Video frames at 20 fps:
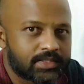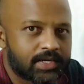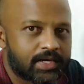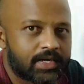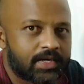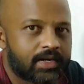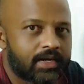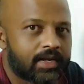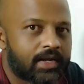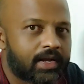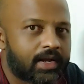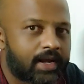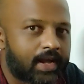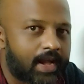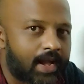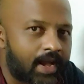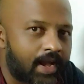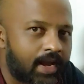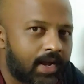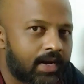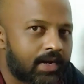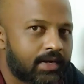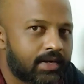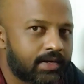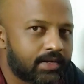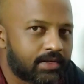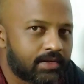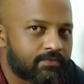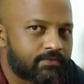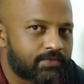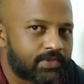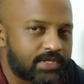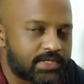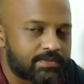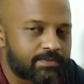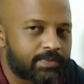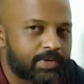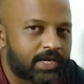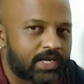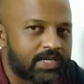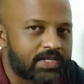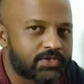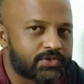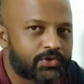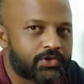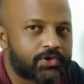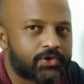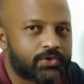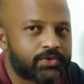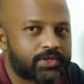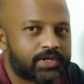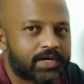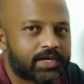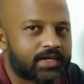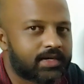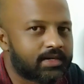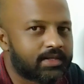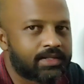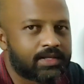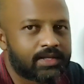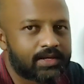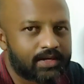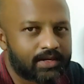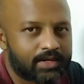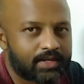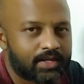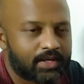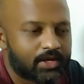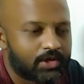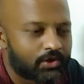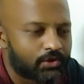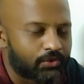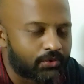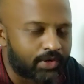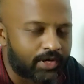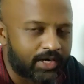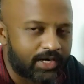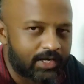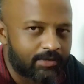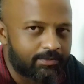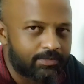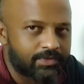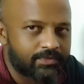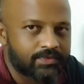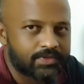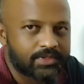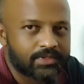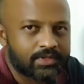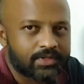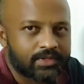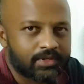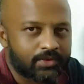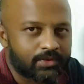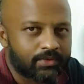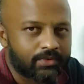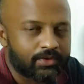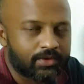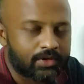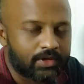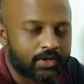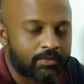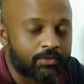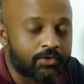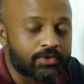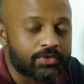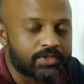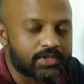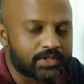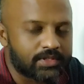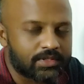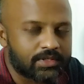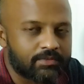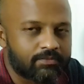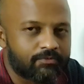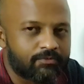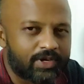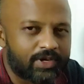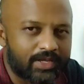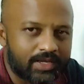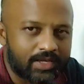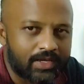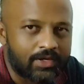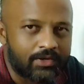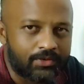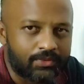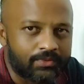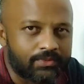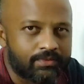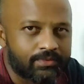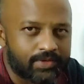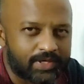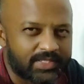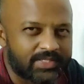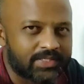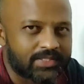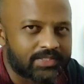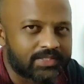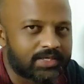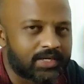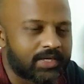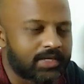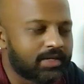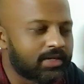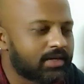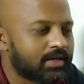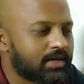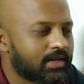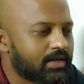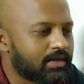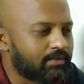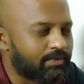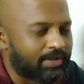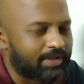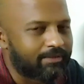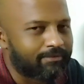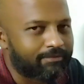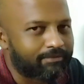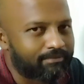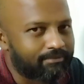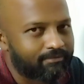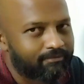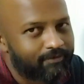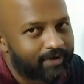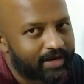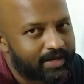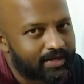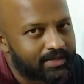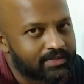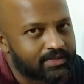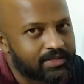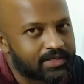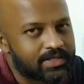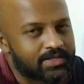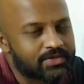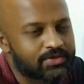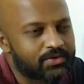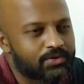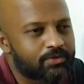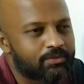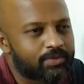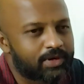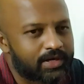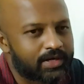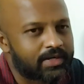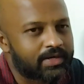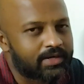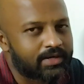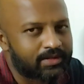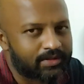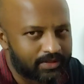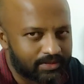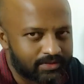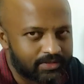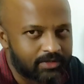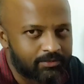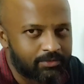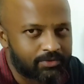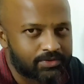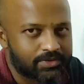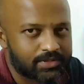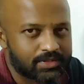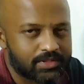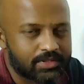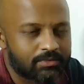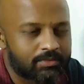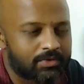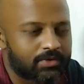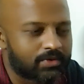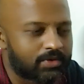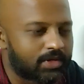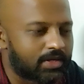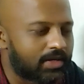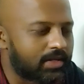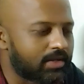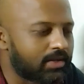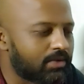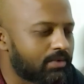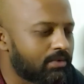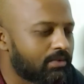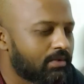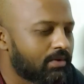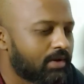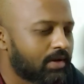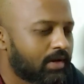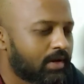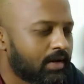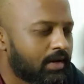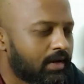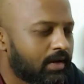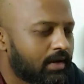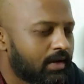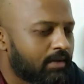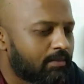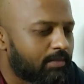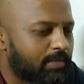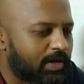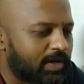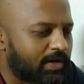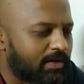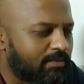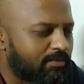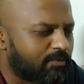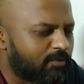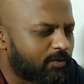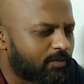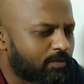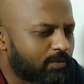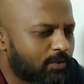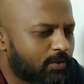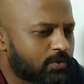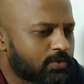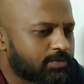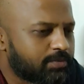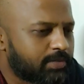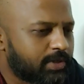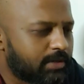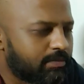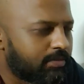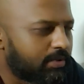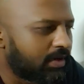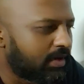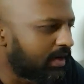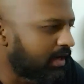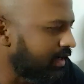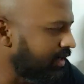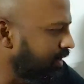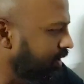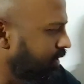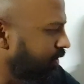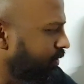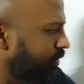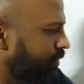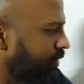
said, and if this piles on to that, then your adaptive, your immune system will kill you essentially. Well, the virus kills you, but it triggers the immune system into killing you. But for most people, and